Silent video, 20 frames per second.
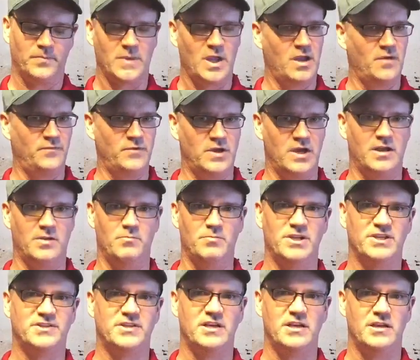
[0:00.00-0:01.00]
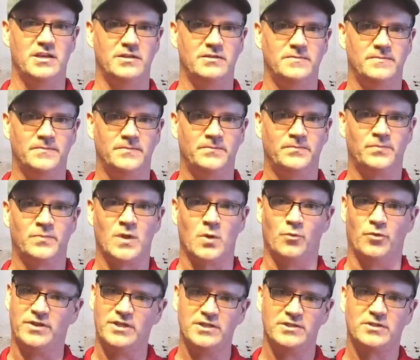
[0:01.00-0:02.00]
If you hit a mishit
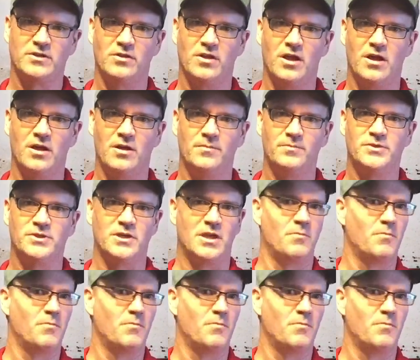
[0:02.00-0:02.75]
with these clubs,